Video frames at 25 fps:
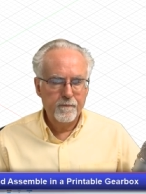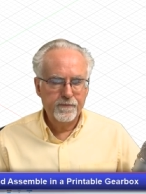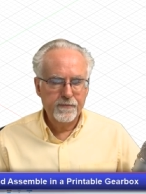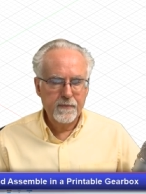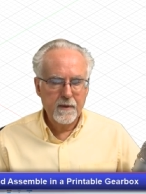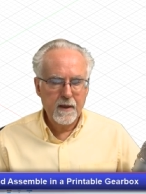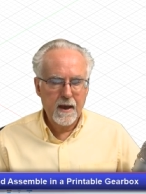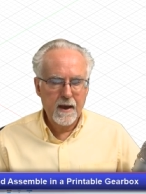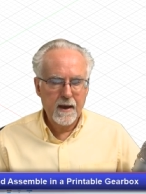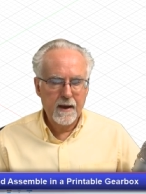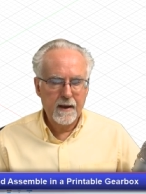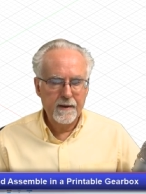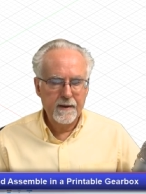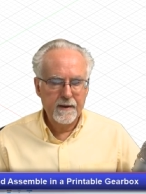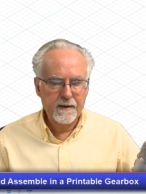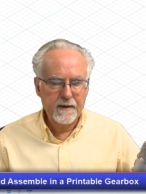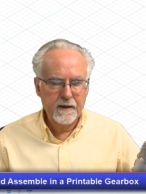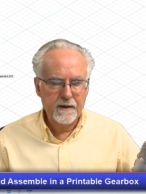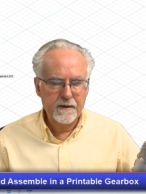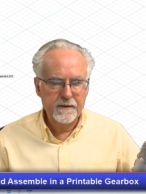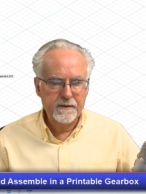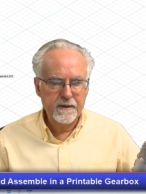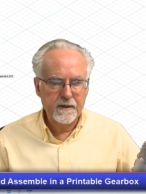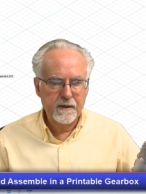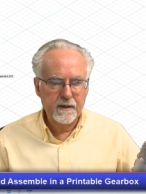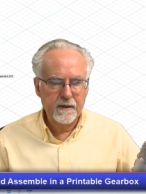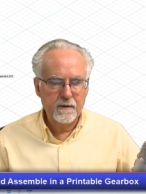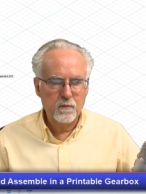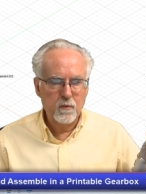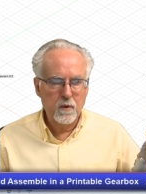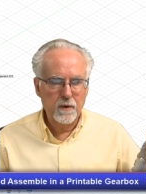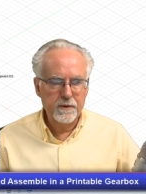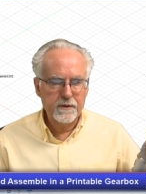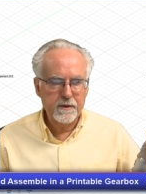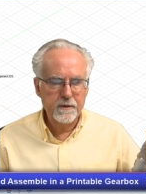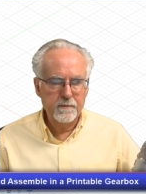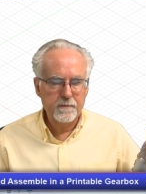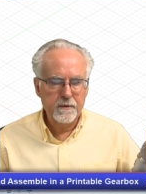Uh, ah, I've got to tell it
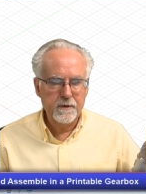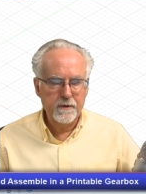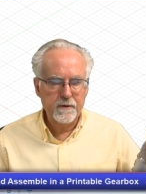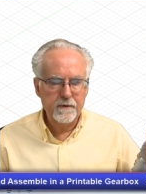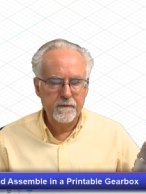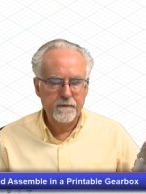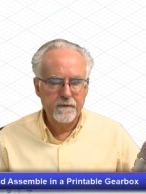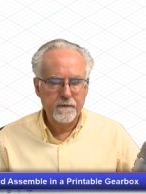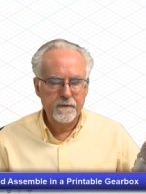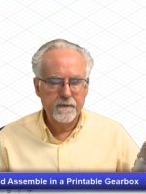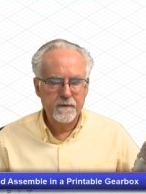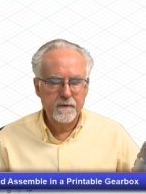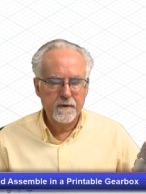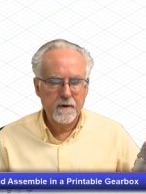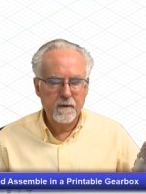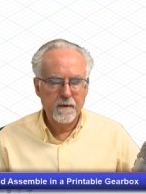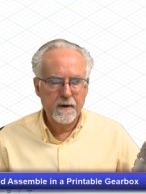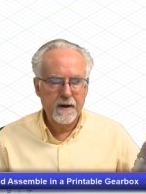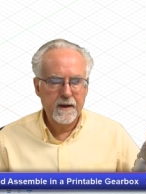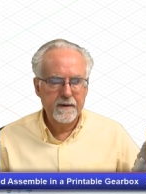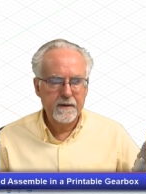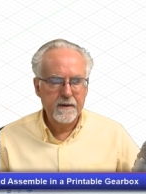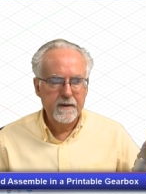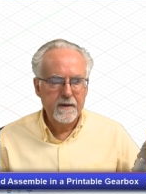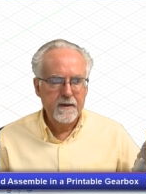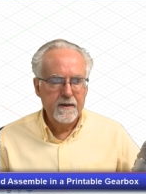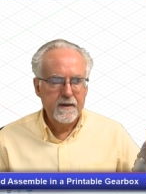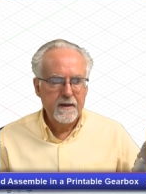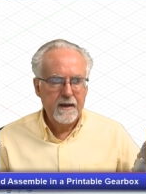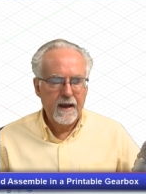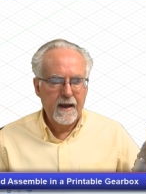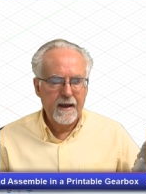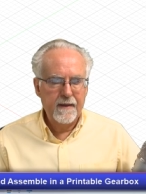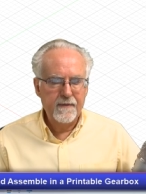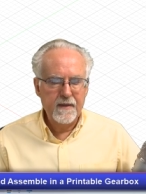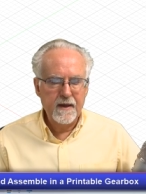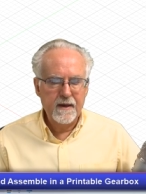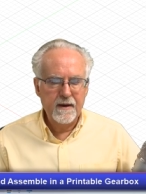what to move. All right.
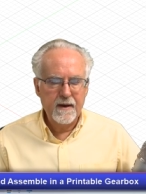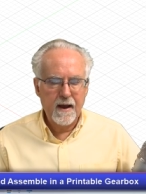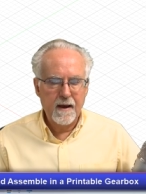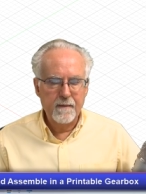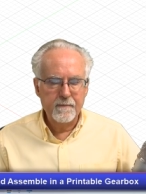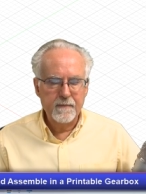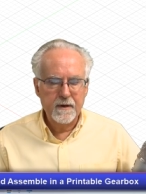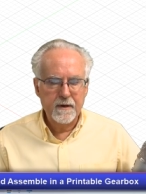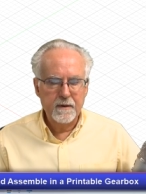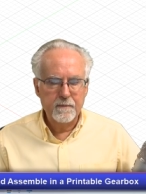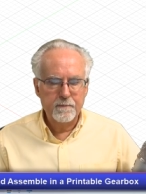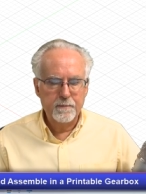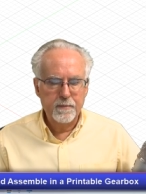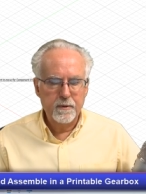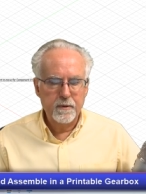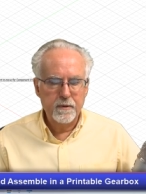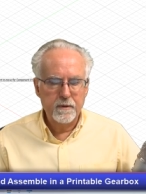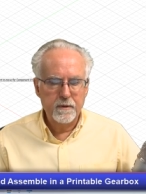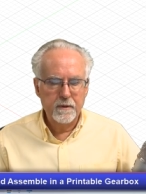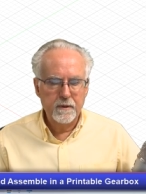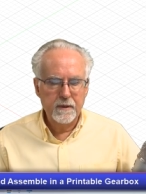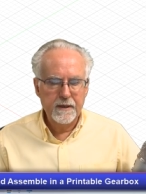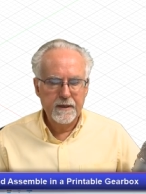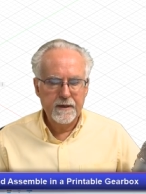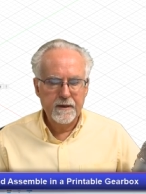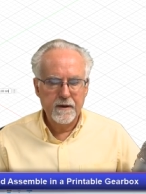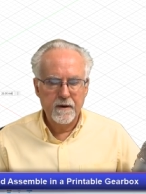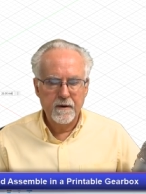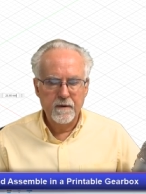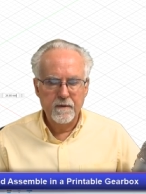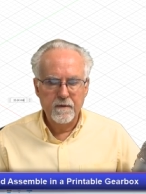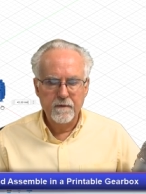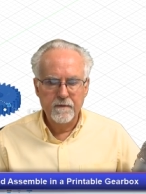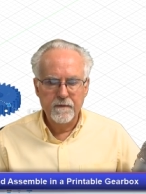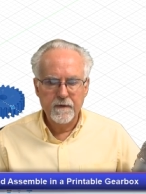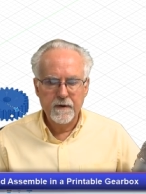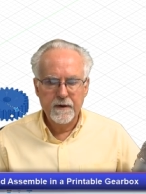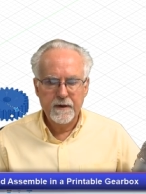And then I'm going to pull it
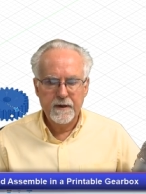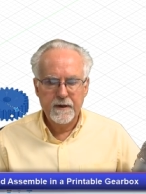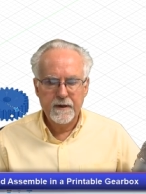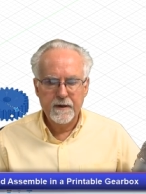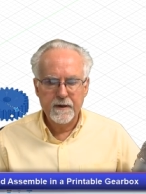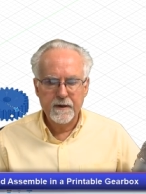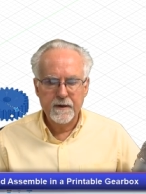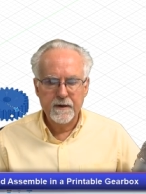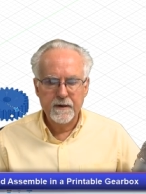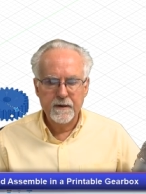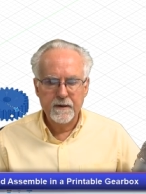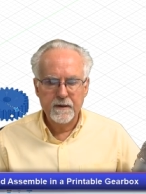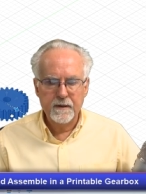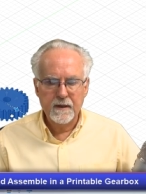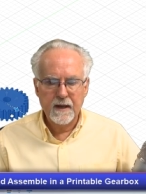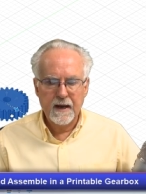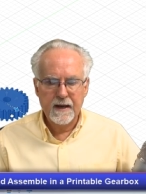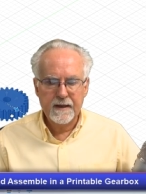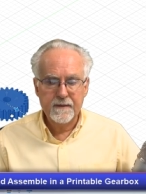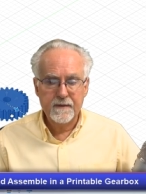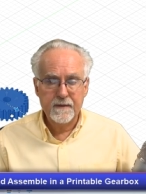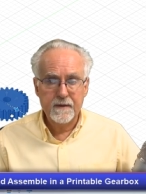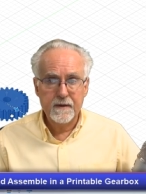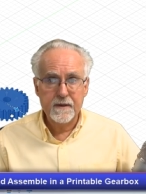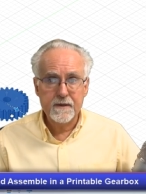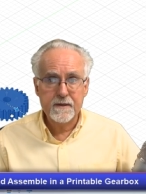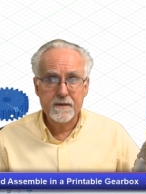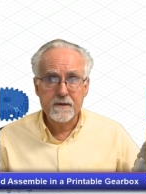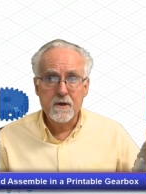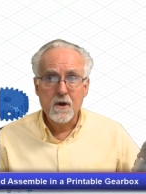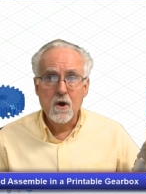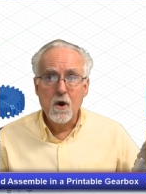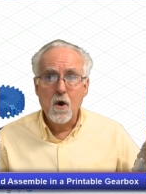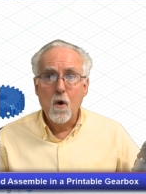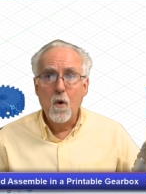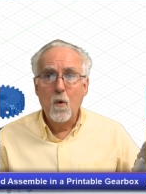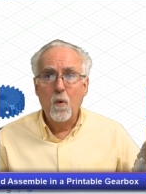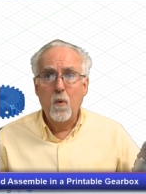over here like
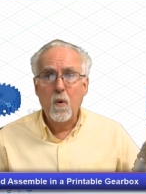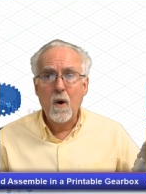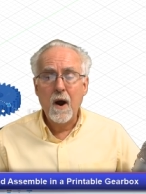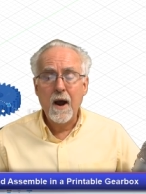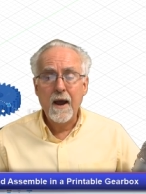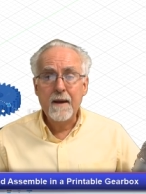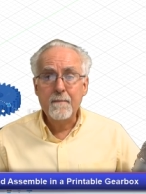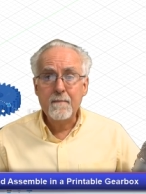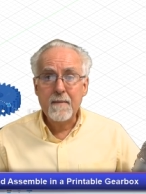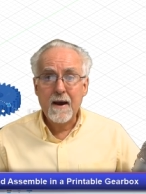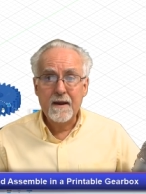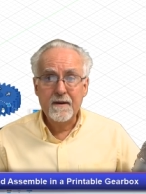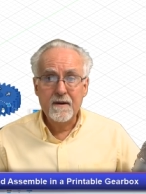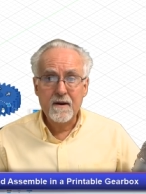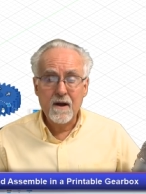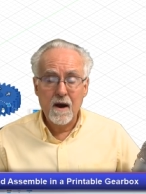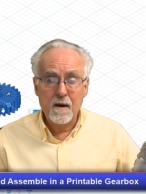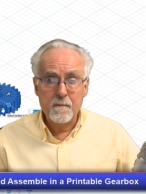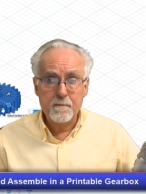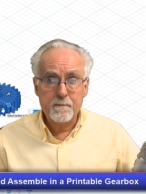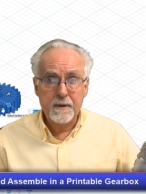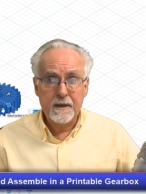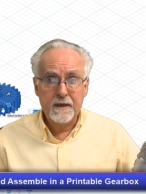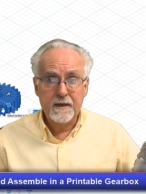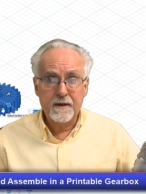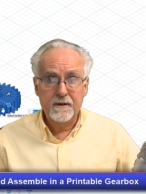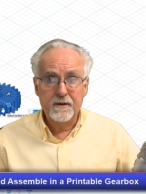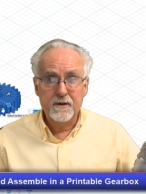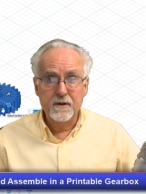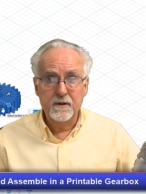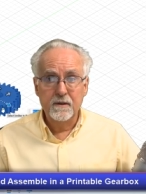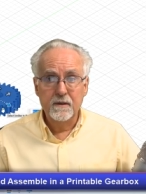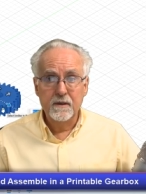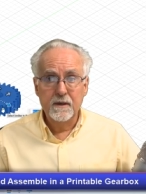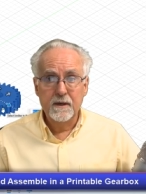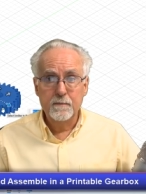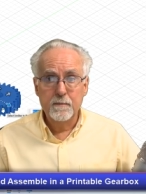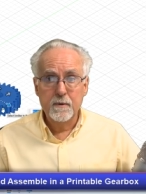this. Why am I not being
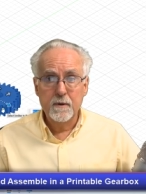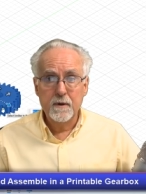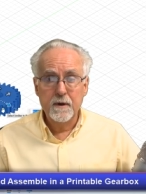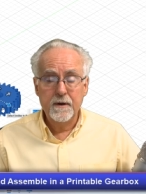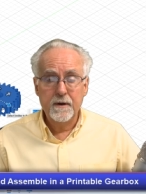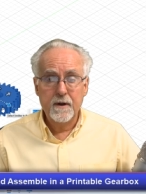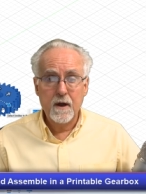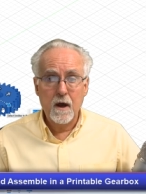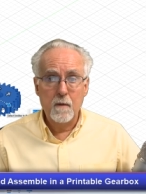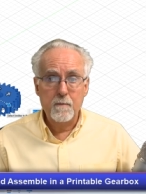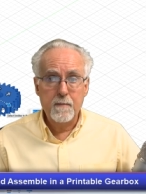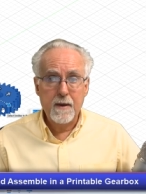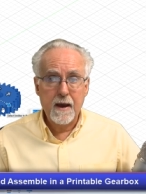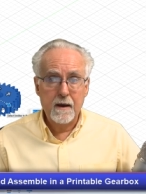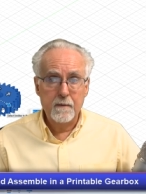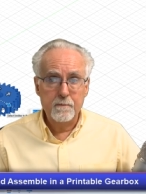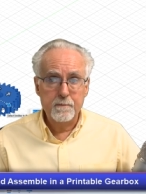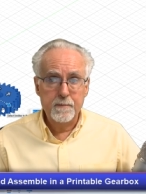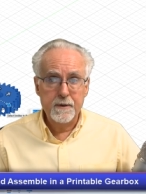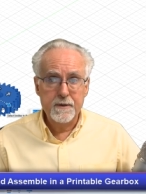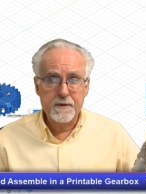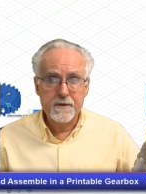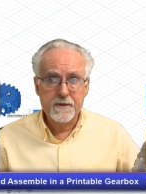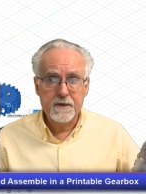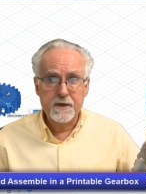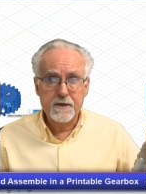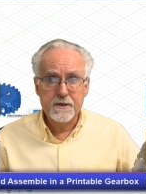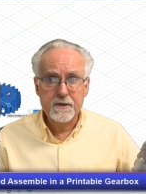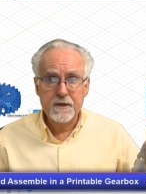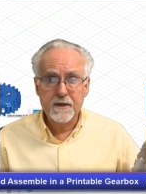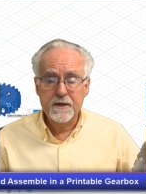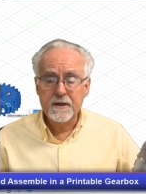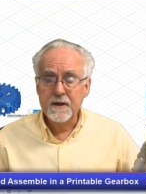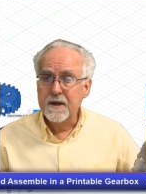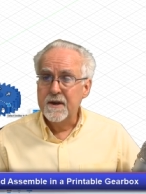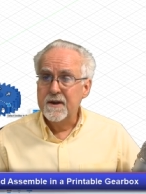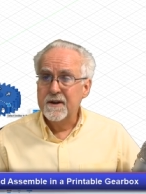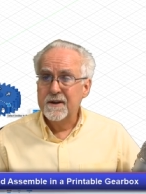deliberate about
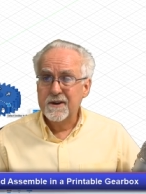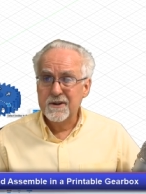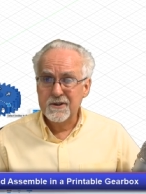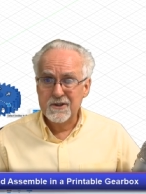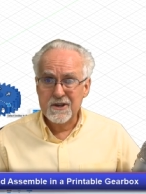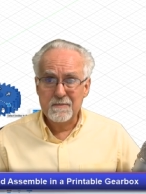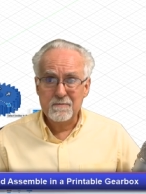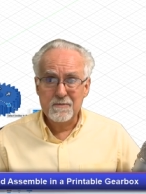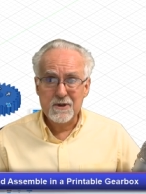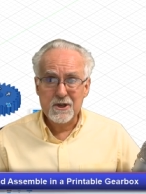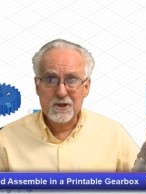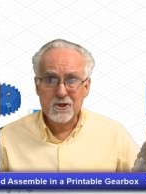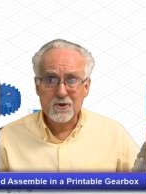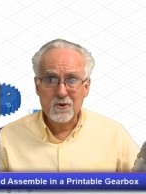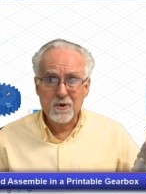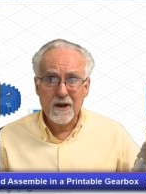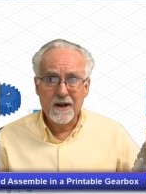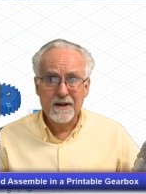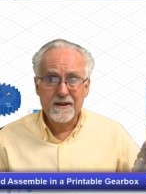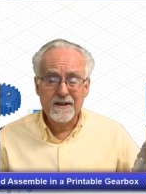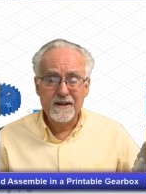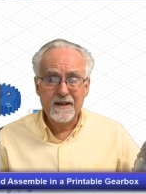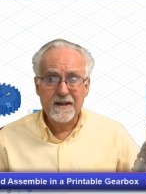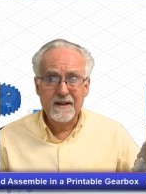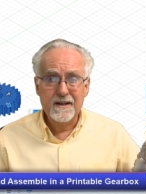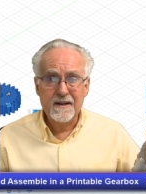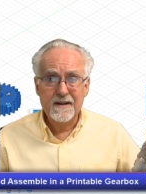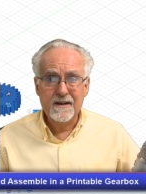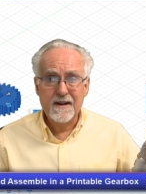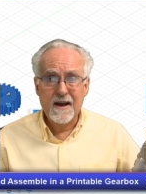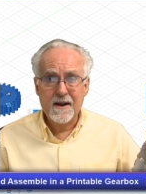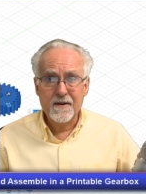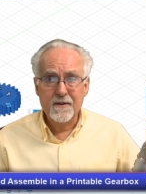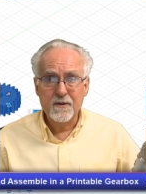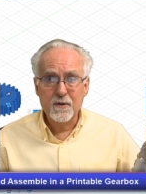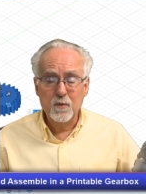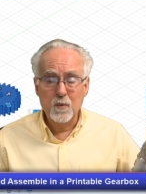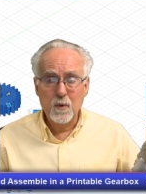position? Because I'm just trying to get it
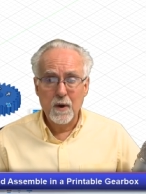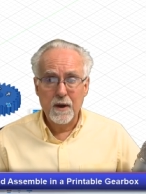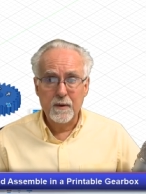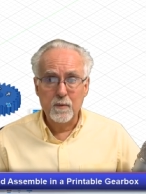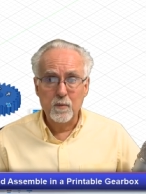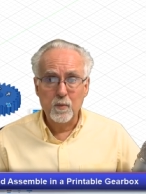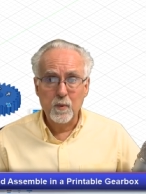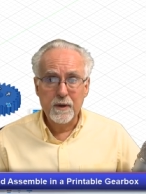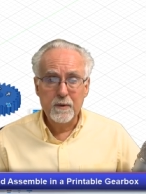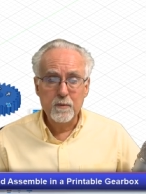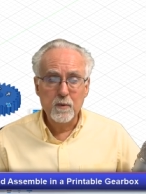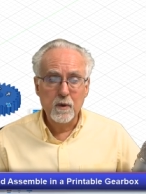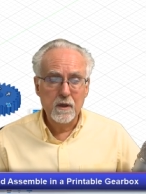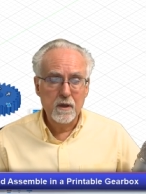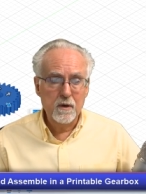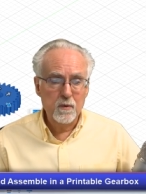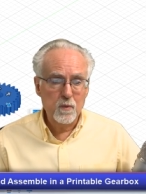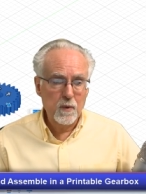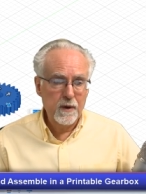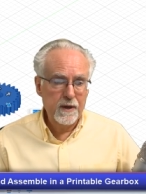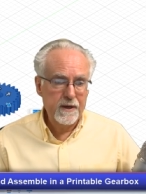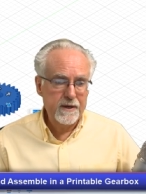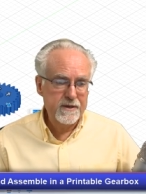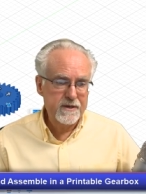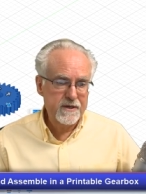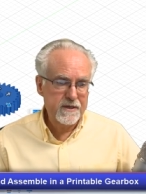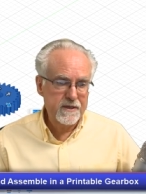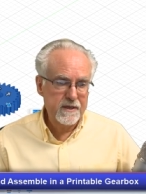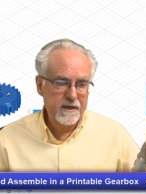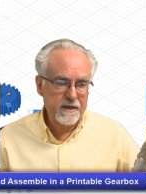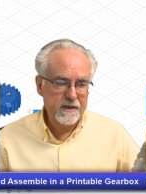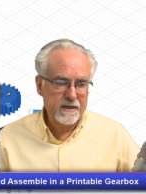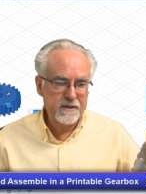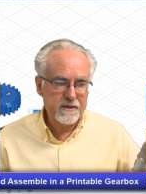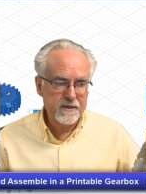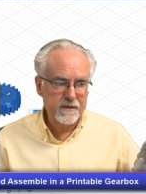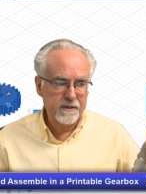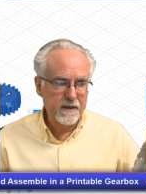out of the way. We will arrange
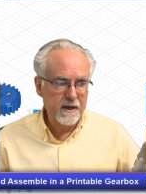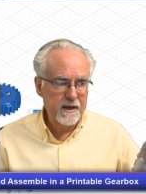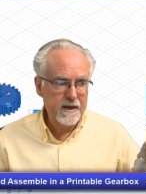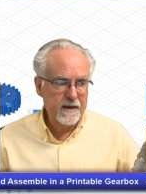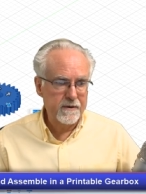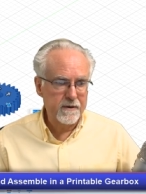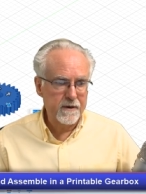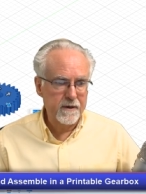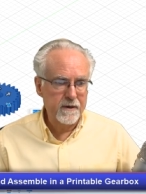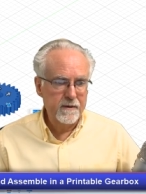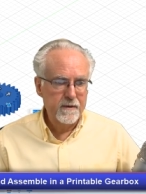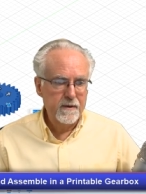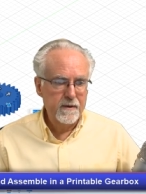things later.